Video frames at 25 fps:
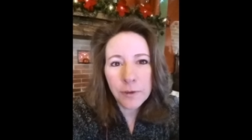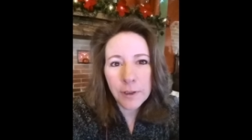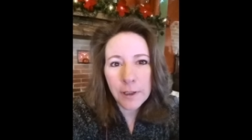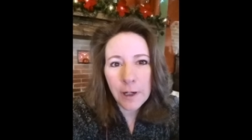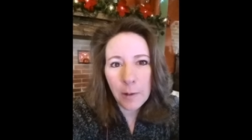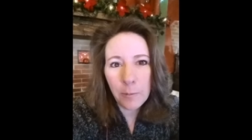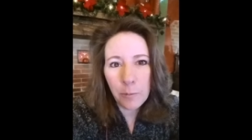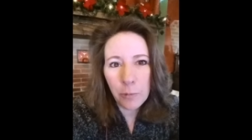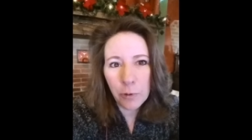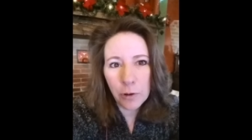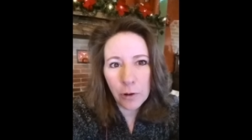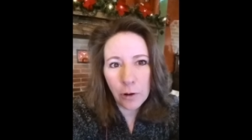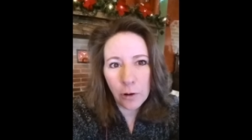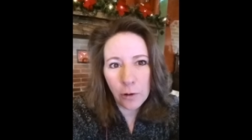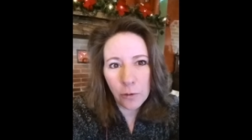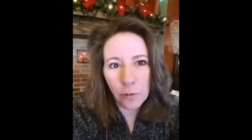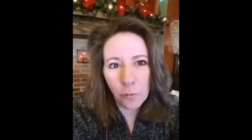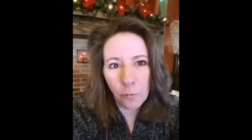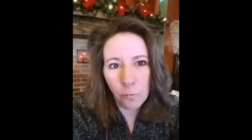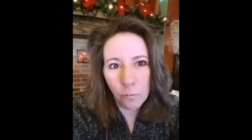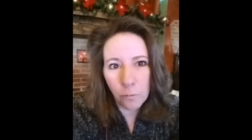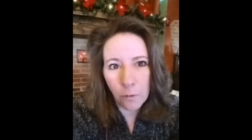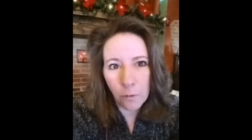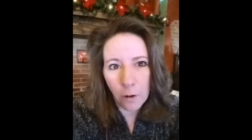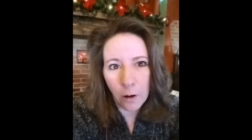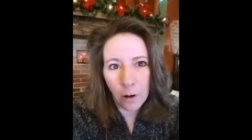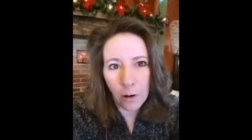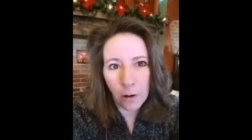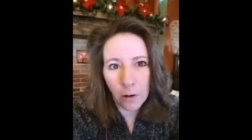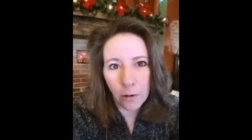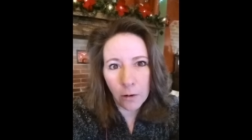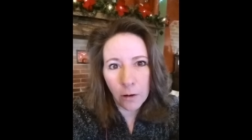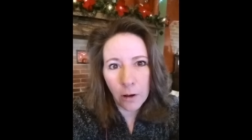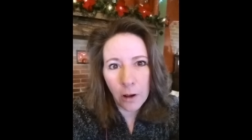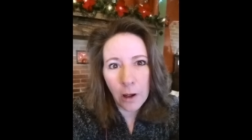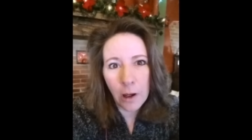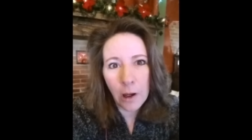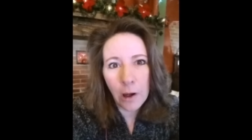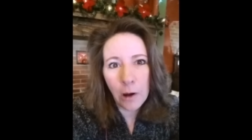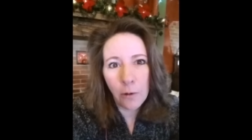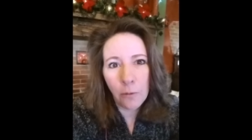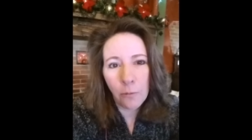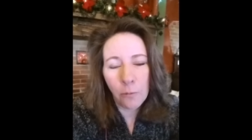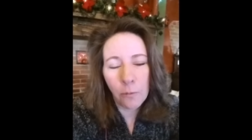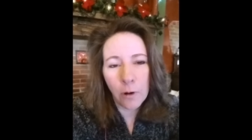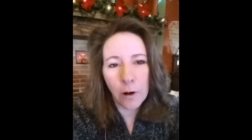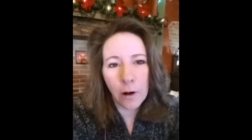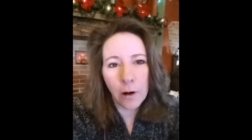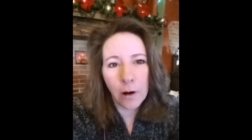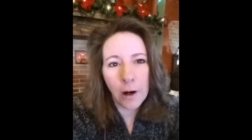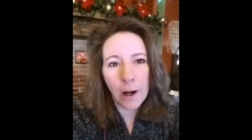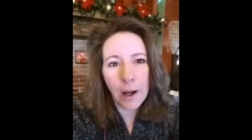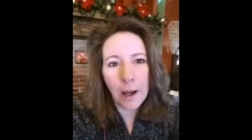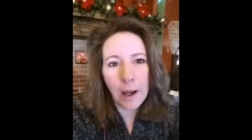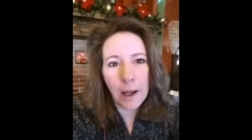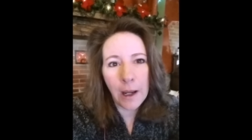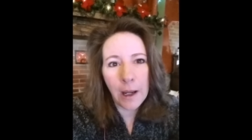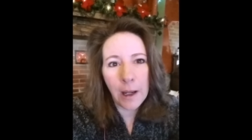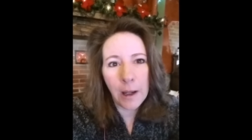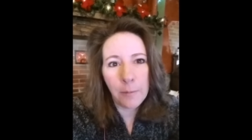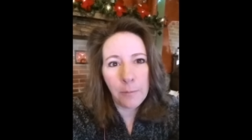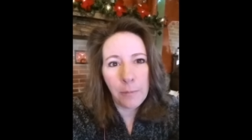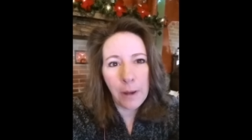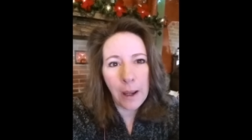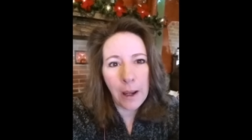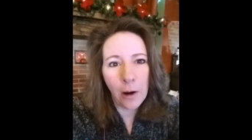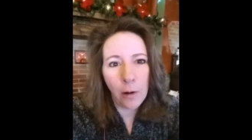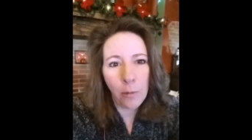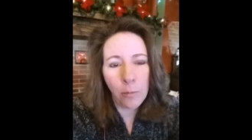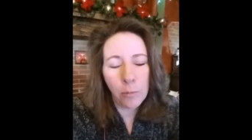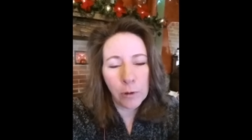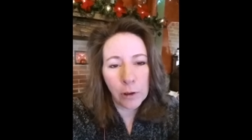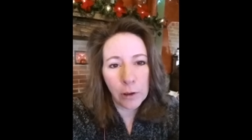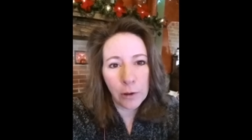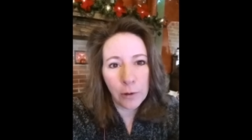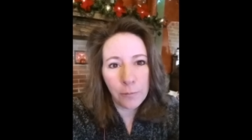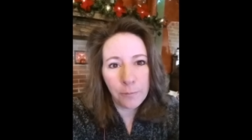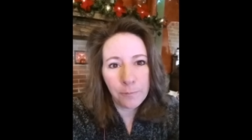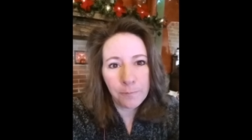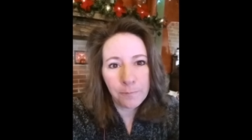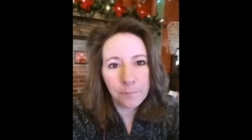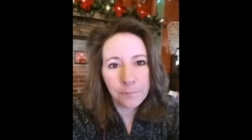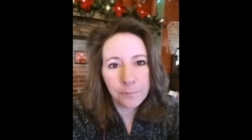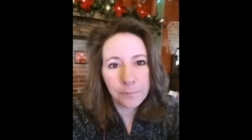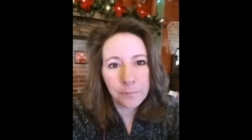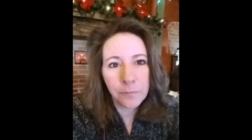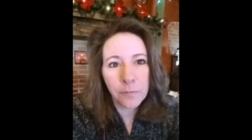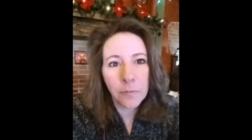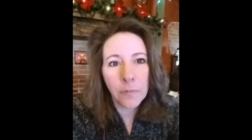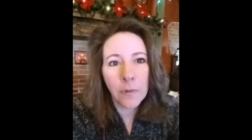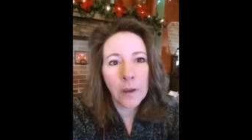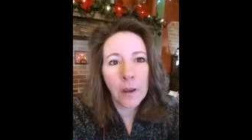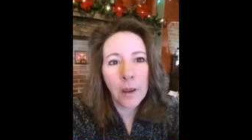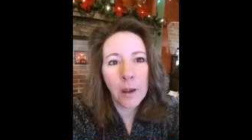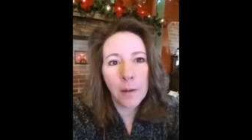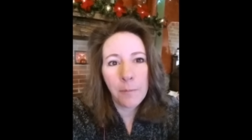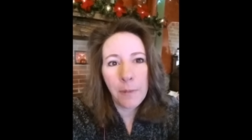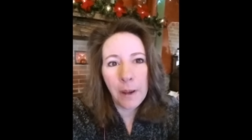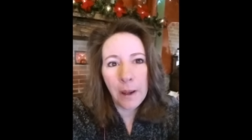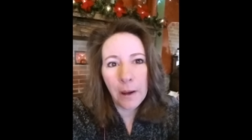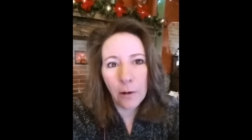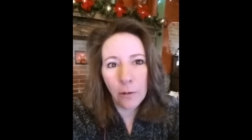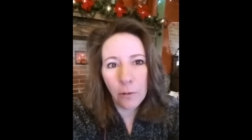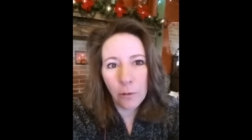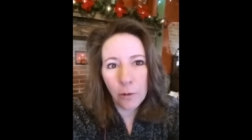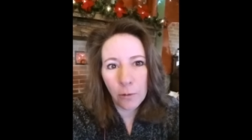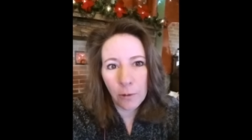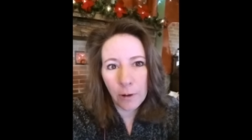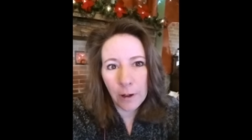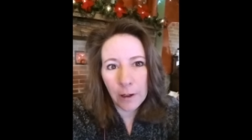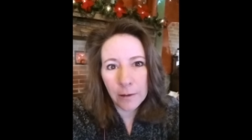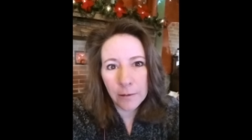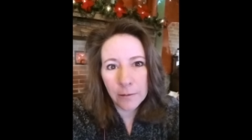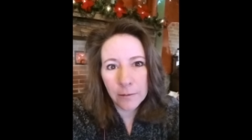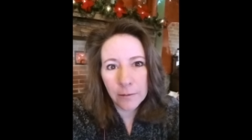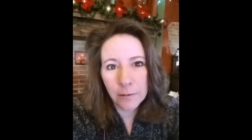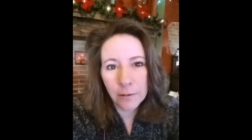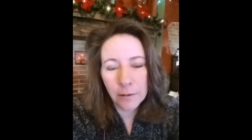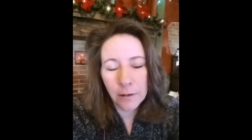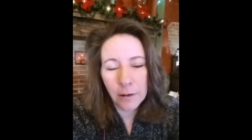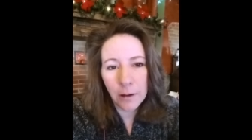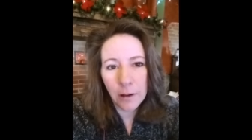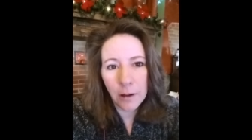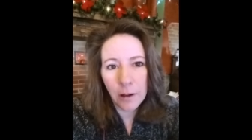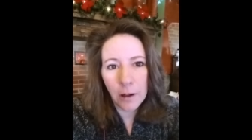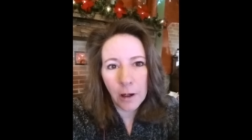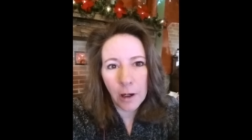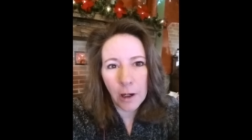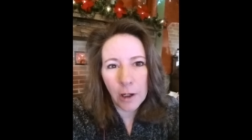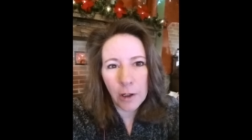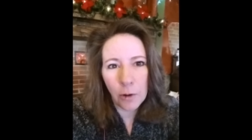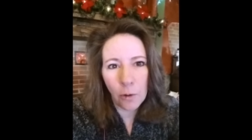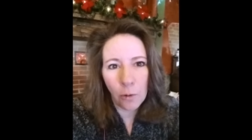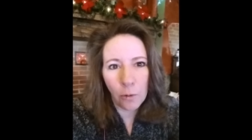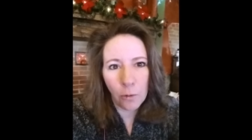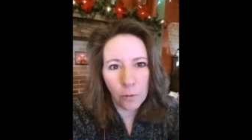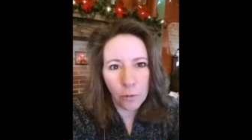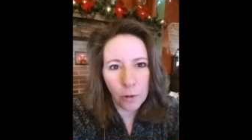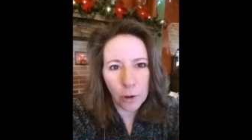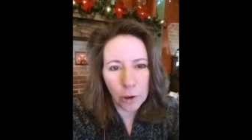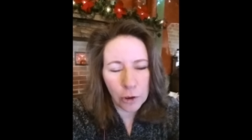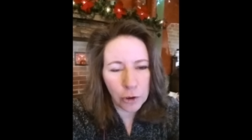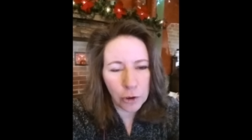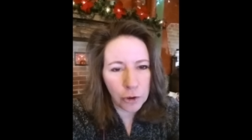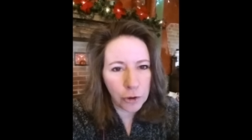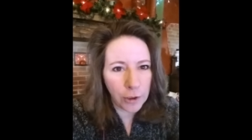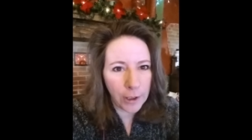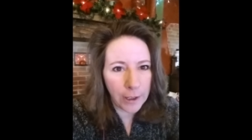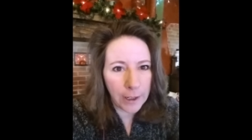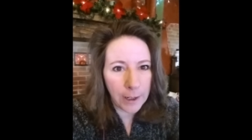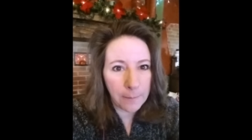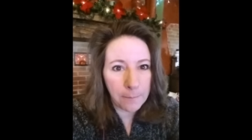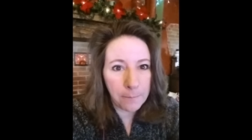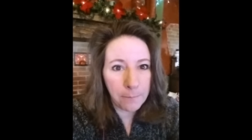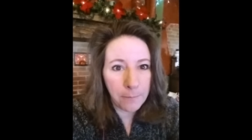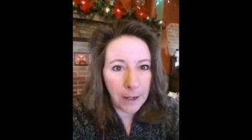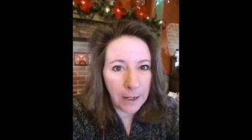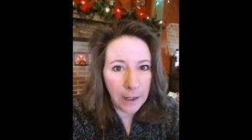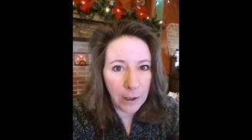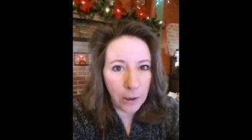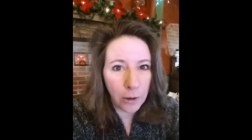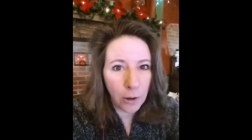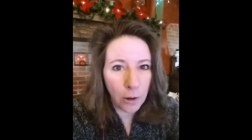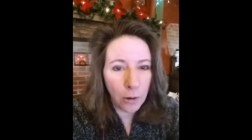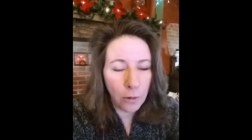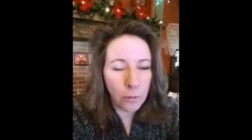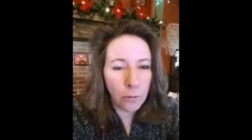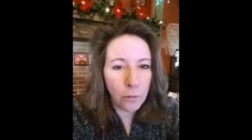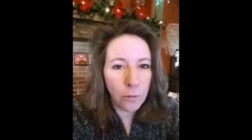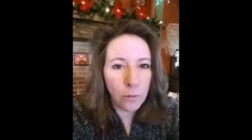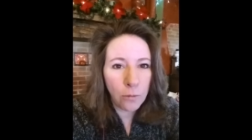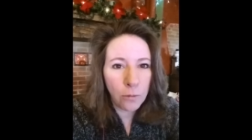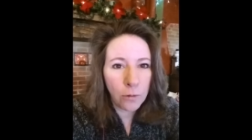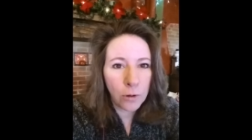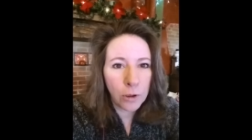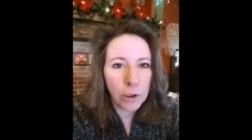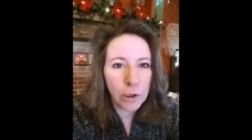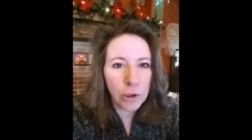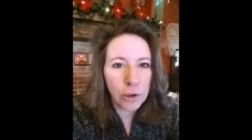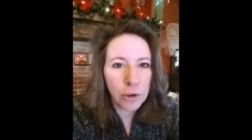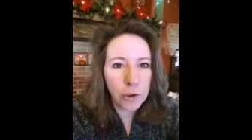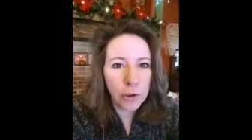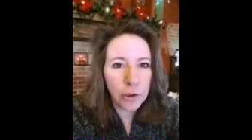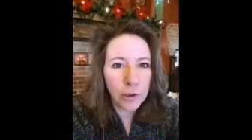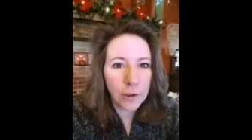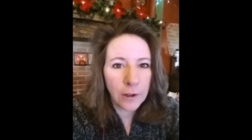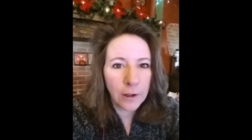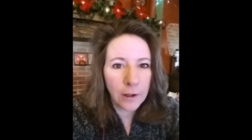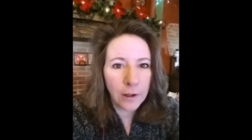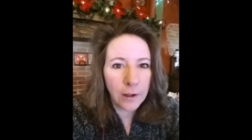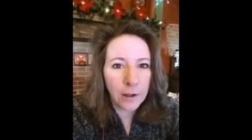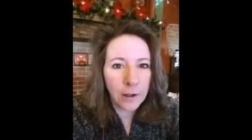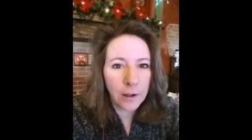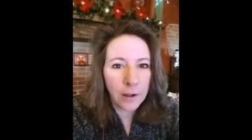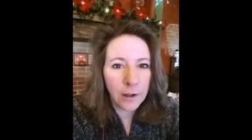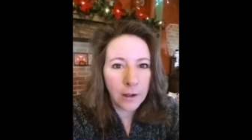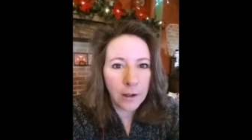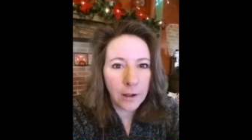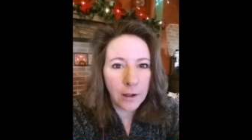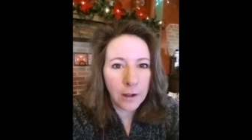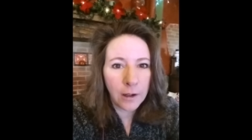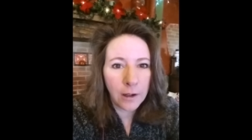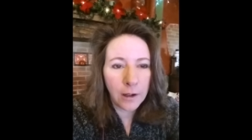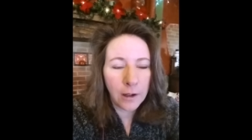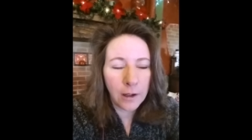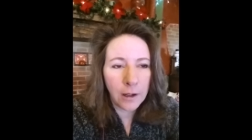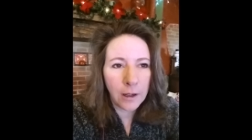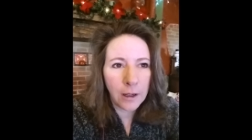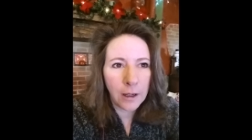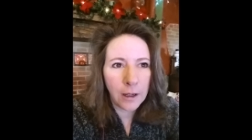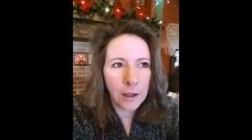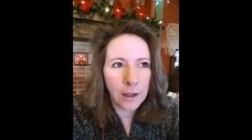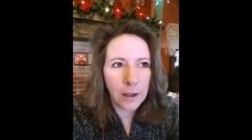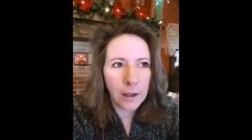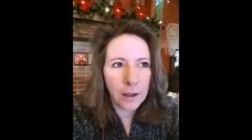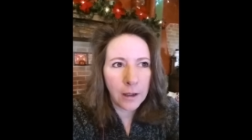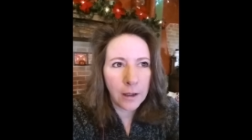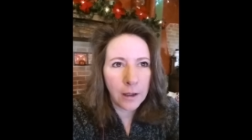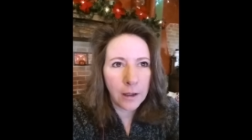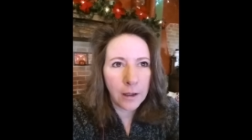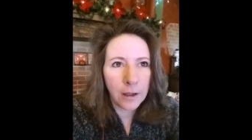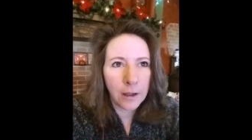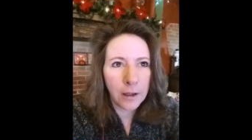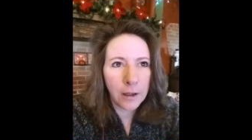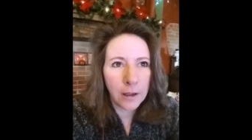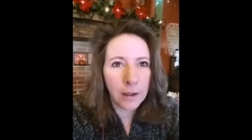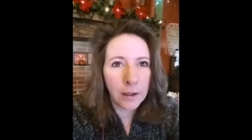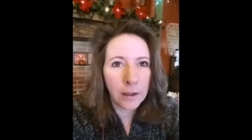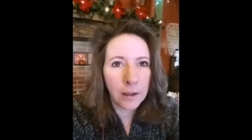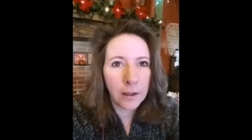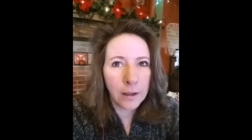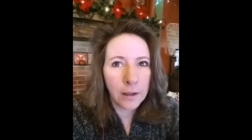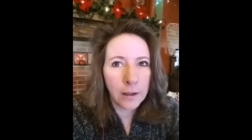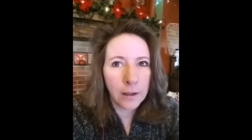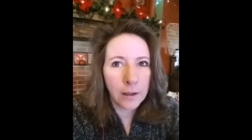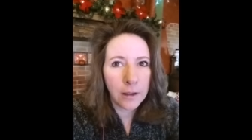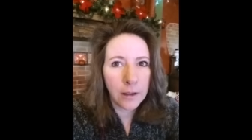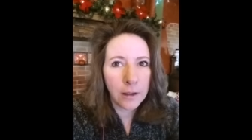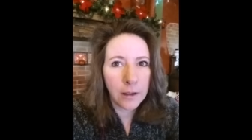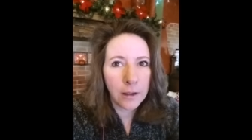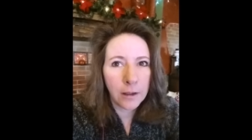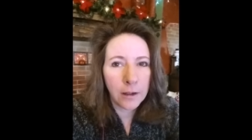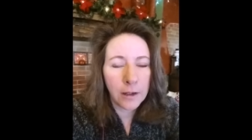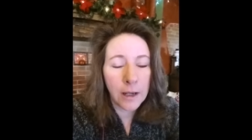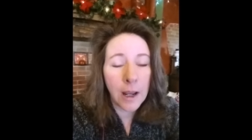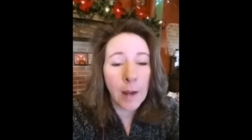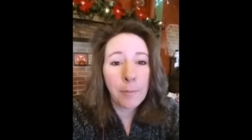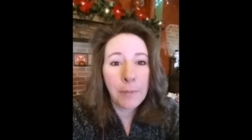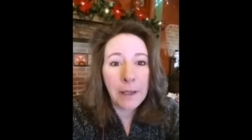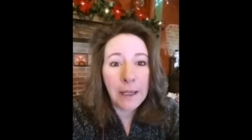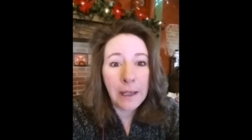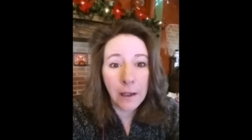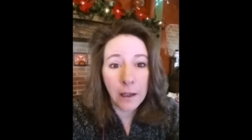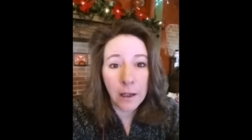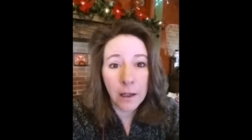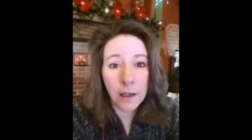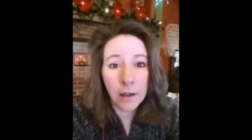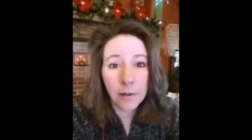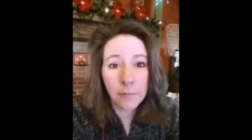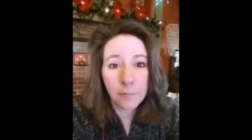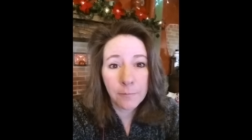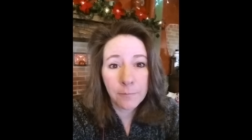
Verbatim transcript: that i put on the wall were a pale blue a pale green an orange like a mango orange and a pink